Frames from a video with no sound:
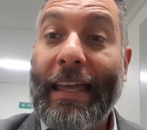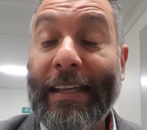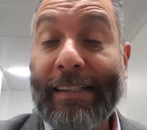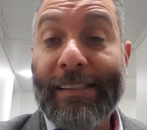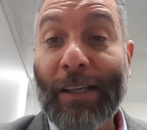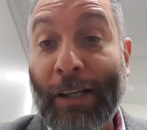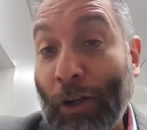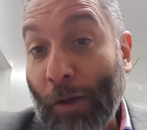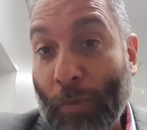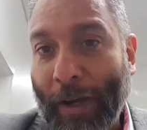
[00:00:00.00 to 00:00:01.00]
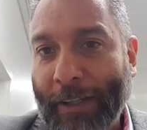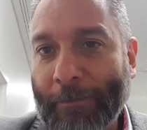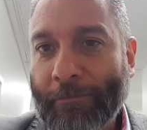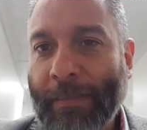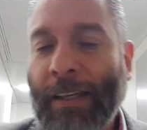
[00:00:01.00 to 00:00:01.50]
it's the Klopp way,
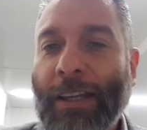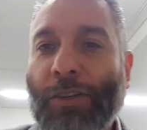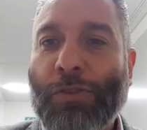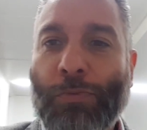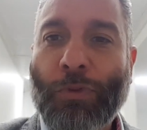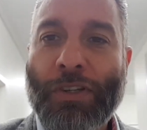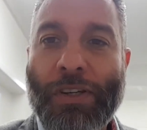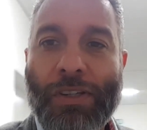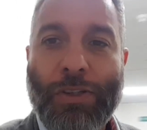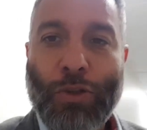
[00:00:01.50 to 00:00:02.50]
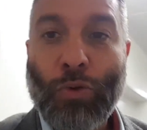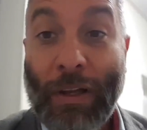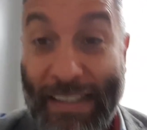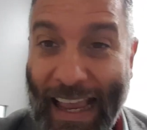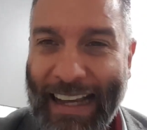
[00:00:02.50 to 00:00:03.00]
which is
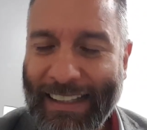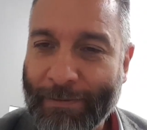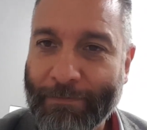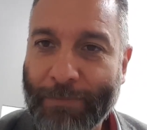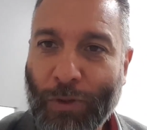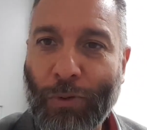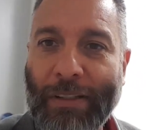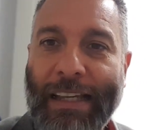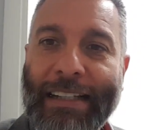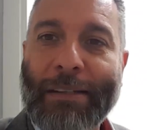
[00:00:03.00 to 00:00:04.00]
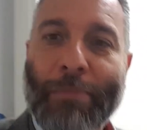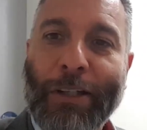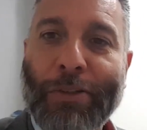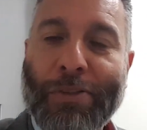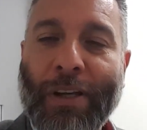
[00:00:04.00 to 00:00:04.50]
to attack them. To attack them
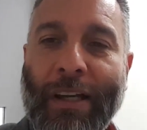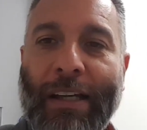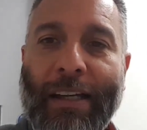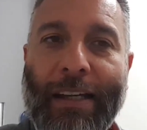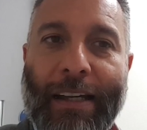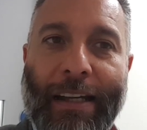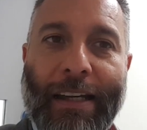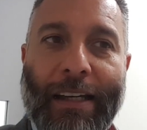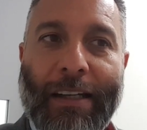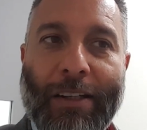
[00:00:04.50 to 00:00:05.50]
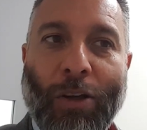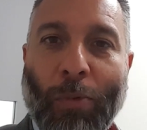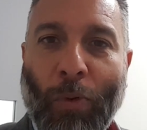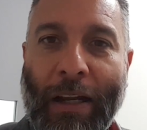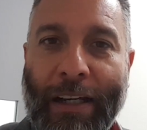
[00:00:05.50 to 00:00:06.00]
because,
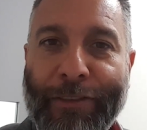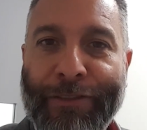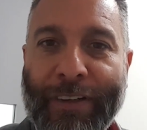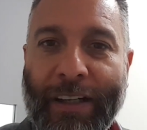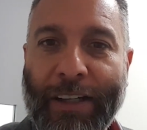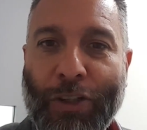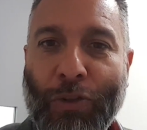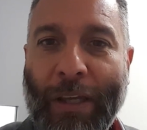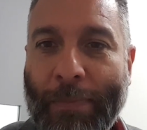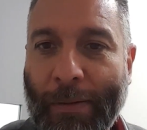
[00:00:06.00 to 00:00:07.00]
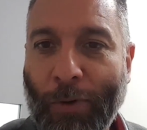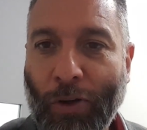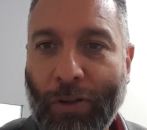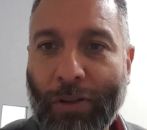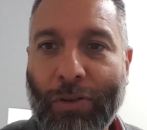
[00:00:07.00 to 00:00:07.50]
number one, if you keep the
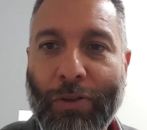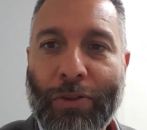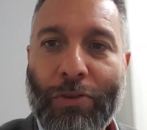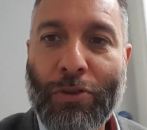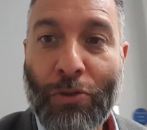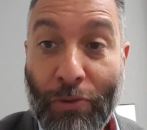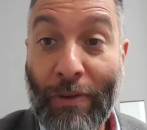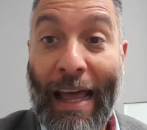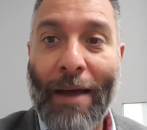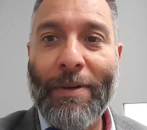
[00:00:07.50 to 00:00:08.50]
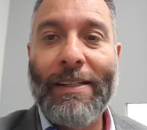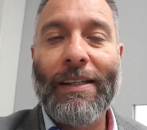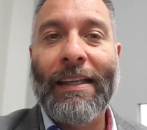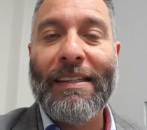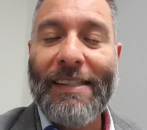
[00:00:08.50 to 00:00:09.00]
ball or you have
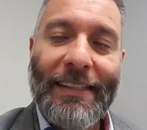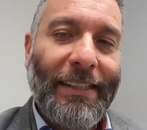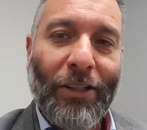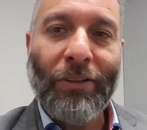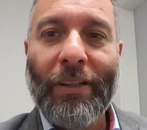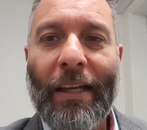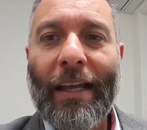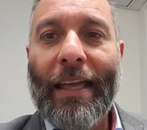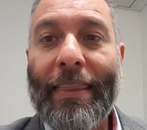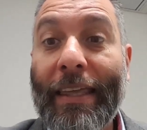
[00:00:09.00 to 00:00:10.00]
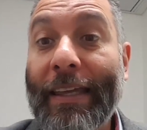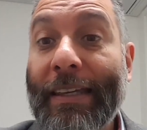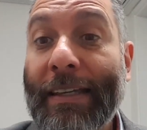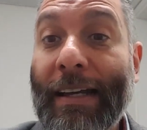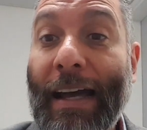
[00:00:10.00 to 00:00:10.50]
it and City don't,
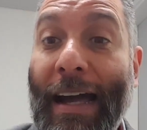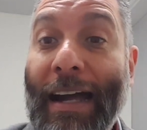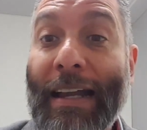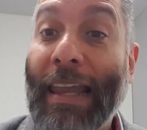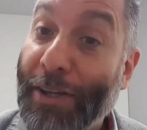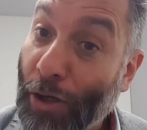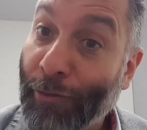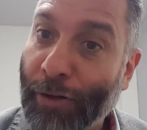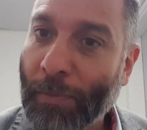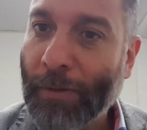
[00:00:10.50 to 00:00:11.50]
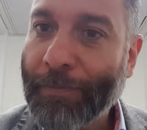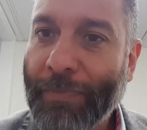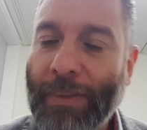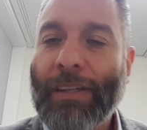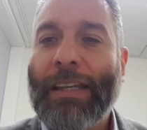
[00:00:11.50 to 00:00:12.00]
they are less comfortable.
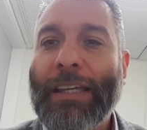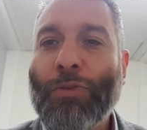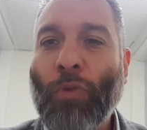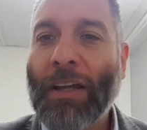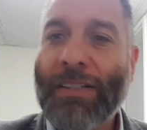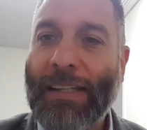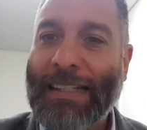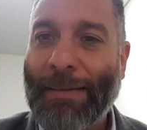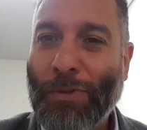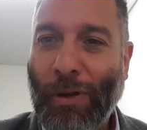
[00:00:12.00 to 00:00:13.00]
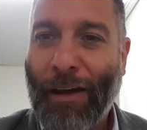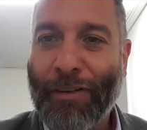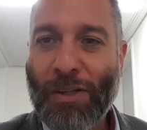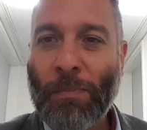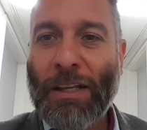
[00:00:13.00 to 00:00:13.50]
He wants the team to
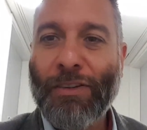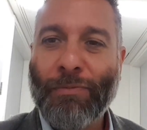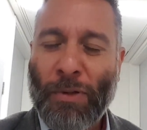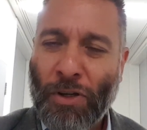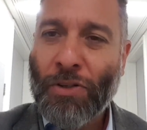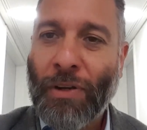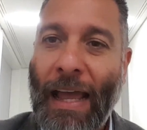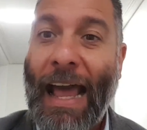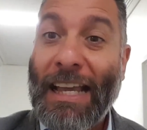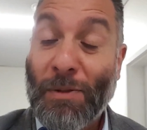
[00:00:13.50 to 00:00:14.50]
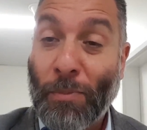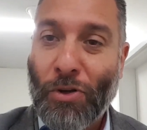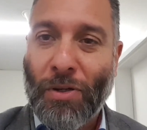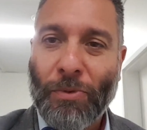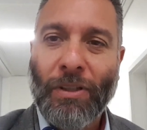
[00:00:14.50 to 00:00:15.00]
have as much possession as
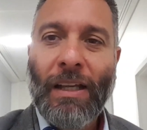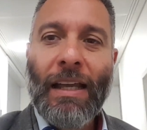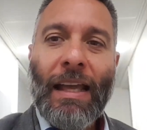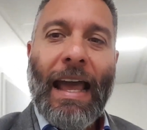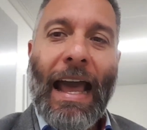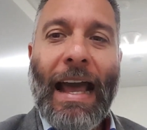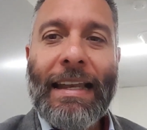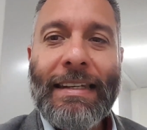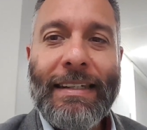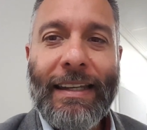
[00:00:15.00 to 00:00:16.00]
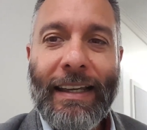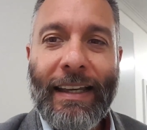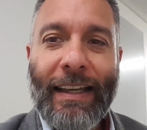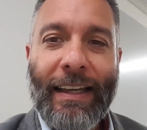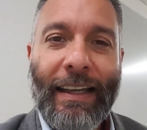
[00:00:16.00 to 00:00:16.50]
possible. And
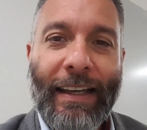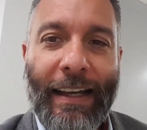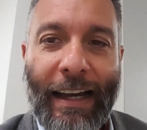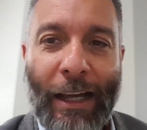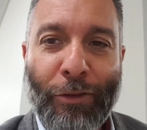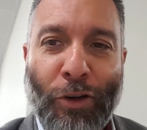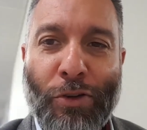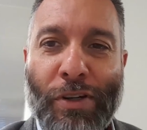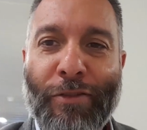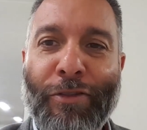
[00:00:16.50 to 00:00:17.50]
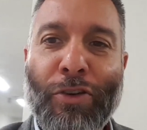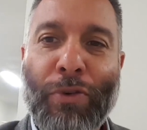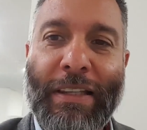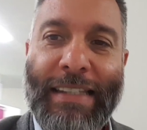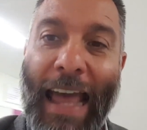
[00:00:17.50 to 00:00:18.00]
of course, if
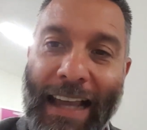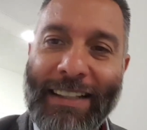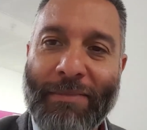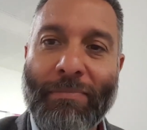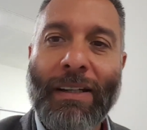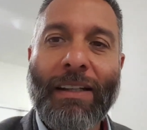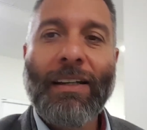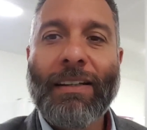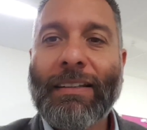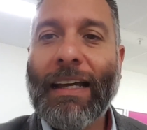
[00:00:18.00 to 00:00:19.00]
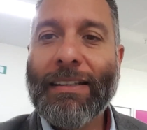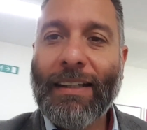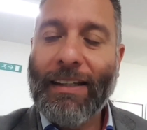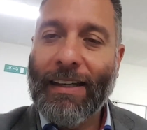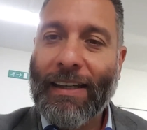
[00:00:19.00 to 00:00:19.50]
you attack them,
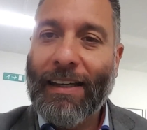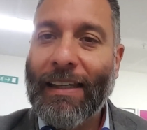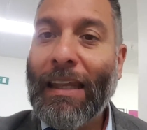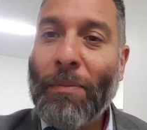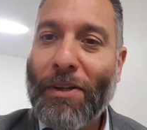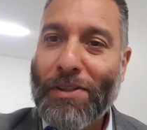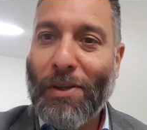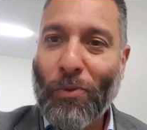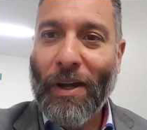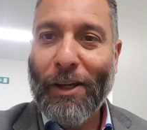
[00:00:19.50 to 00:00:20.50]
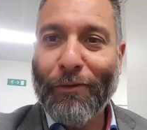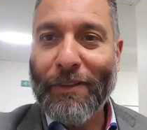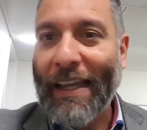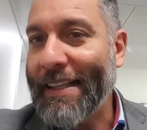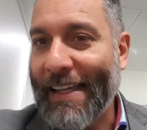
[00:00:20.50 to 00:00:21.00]
that limits the way
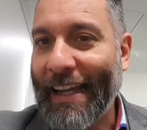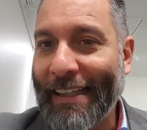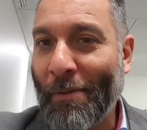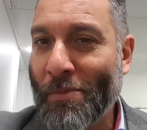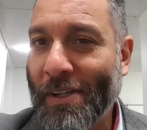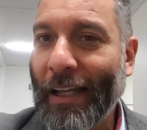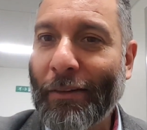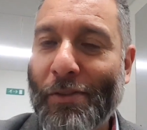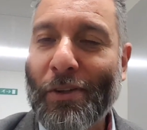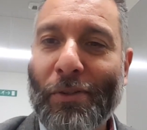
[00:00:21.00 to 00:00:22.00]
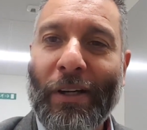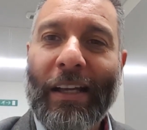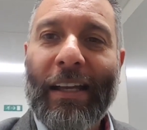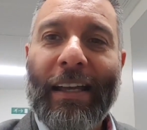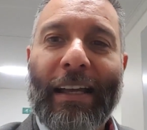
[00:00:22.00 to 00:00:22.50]
of they attacking themselves. So
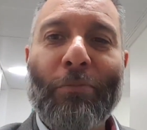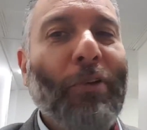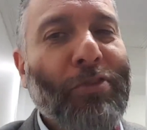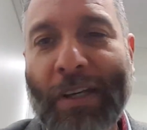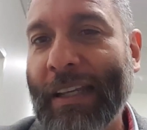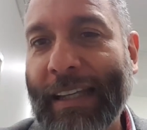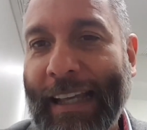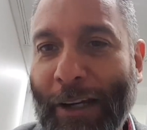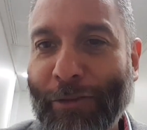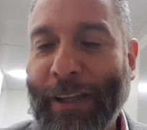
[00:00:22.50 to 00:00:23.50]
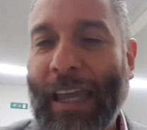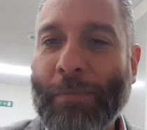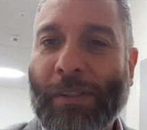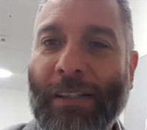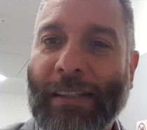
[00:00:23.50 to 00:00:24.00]
we've seen the kind of
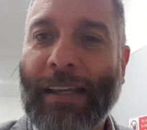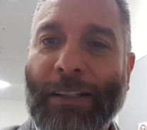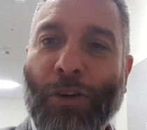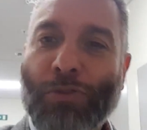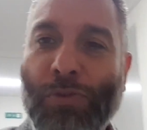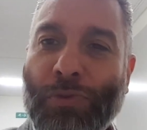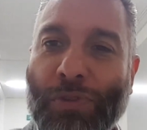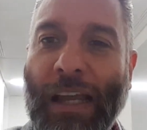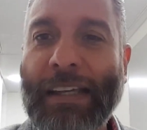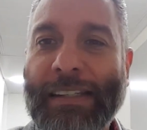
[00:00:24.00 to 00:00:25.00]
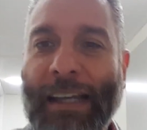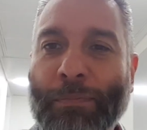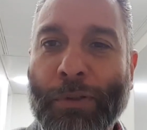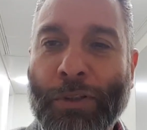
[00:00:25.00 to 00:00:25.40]
games that those two sides can